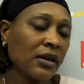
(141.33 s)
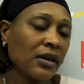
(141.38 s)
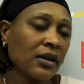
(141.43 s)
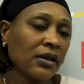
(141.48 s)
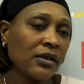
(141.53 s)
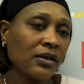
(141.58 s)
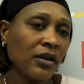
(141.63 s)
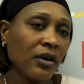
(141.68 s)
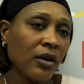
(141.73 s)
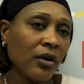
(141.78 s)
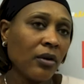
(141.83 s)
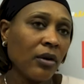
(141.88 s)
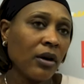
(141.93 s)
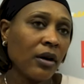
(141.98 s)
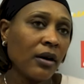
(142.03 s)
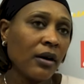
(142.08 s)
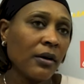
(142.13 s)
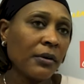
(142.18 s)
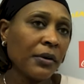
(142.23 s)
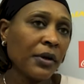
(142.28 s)
So,
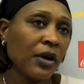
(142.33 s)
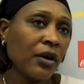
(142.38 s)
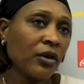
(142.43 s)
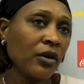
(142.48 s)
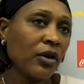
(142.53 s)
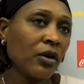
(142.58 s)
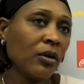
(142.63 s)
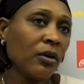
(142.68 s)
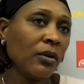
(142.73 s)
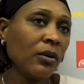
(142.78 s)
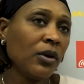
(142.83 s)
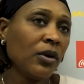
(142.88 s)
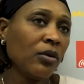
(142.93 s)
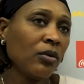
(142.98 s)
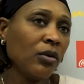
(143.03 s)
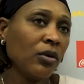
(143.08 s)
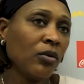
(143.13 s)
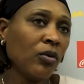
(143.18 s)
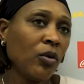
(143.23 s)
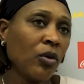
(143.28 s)
uh, you know, you, you,
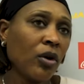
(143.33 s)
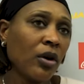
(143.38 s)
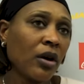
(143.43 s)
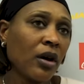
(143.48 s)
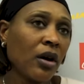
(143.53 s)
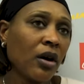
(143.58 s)
you want to